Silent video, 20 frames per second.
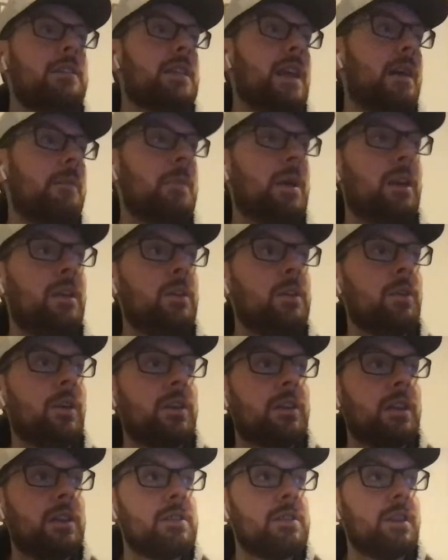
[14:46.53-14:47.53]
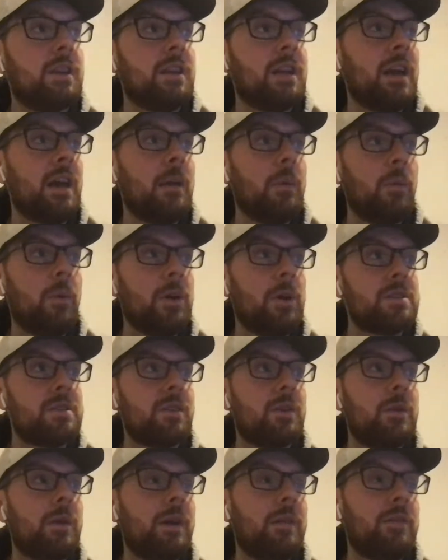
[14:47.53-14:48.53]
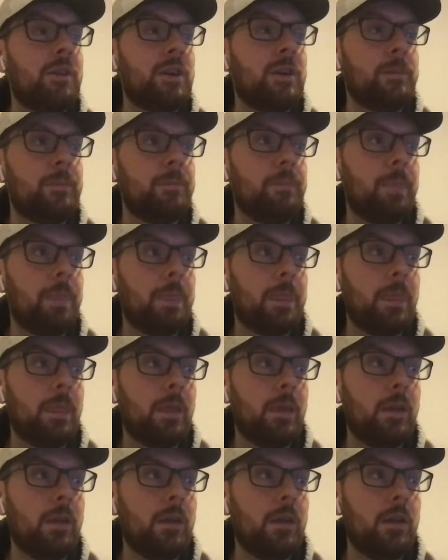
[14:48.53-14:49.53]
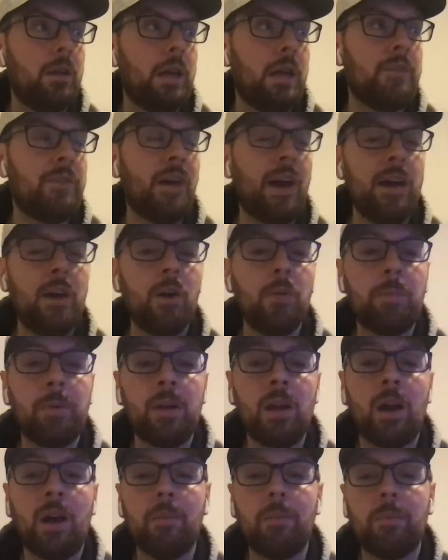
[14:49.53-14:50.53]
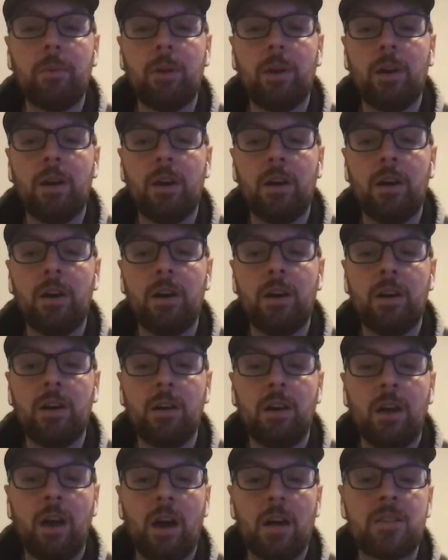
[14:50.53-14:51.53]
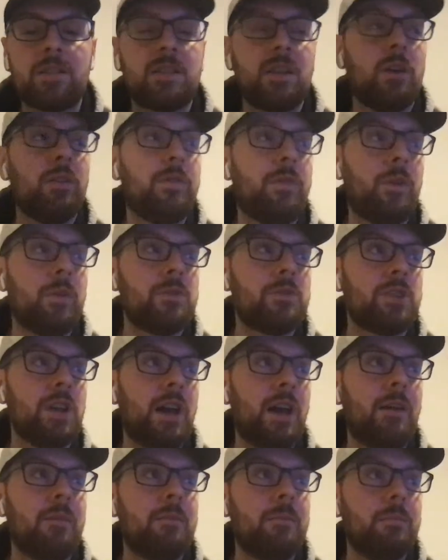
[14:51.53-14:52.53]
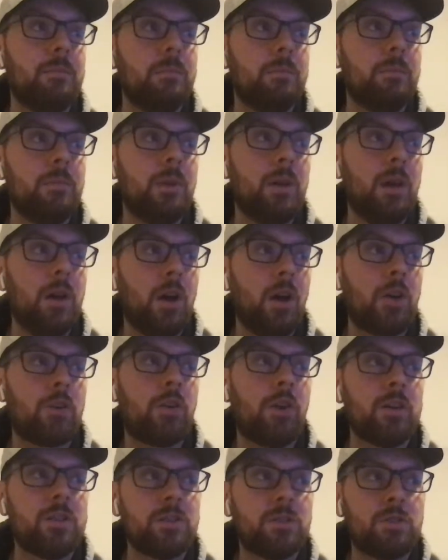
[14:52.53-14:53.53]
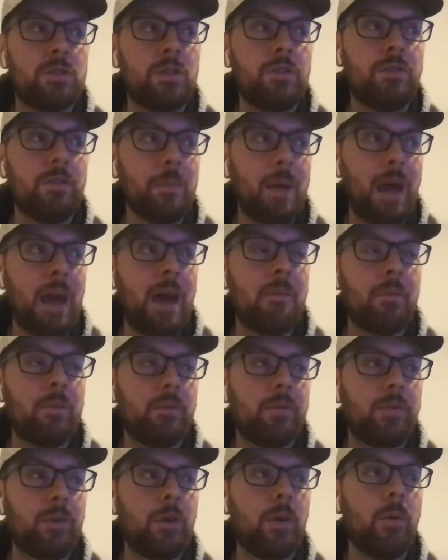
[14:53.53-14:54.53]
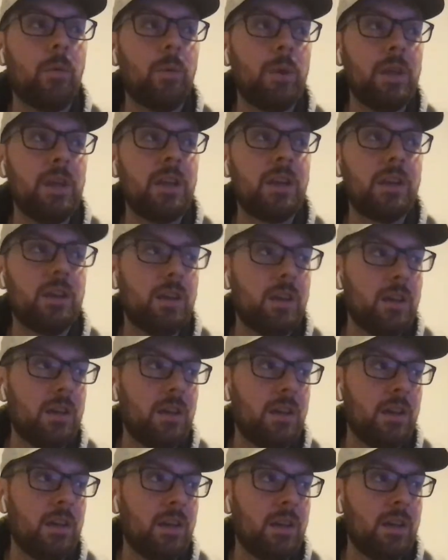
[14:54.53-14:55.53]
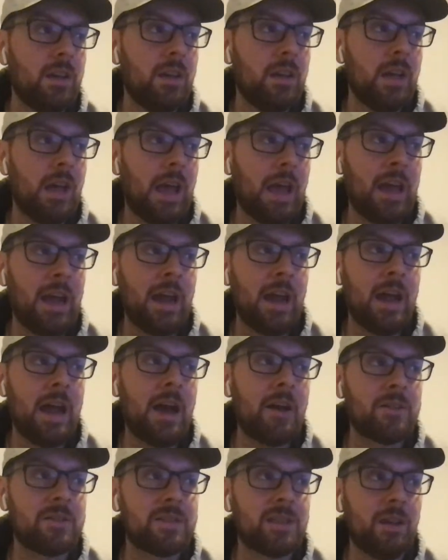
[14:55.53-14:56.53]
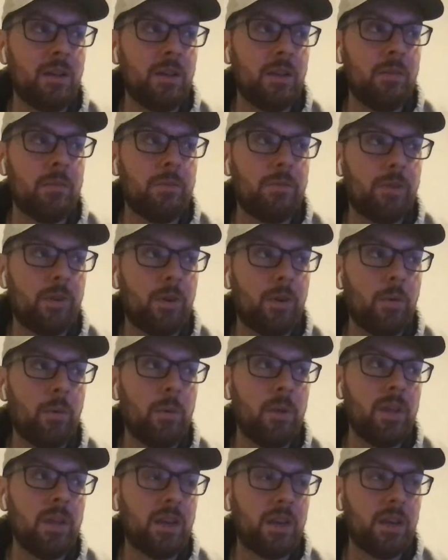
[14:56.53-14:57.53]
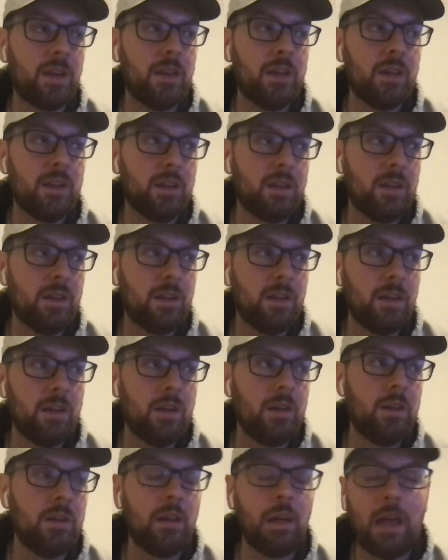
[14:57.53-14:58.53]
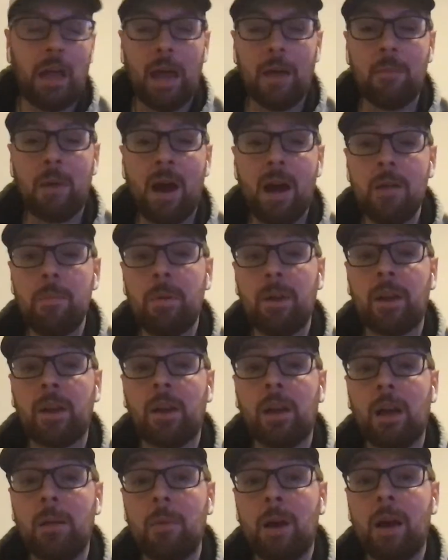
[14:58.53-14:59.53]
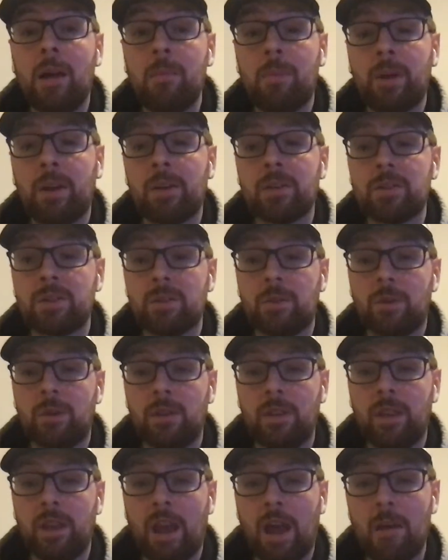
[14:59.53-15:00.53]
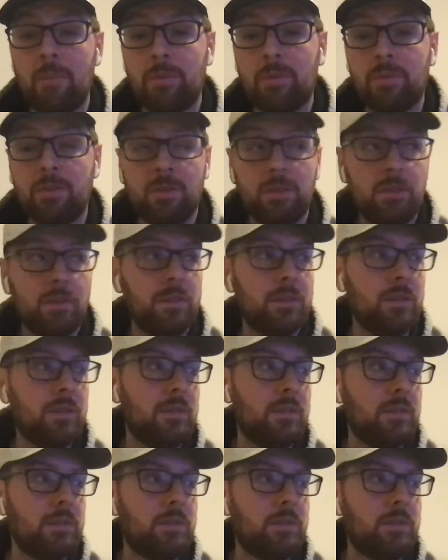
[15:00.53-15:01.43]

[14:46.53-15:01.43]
That does not make New York their city whatsoever. If I open up a cell phone shop across the street from Apple for a week and I outsell them for a week, am I a bigger store than Apple?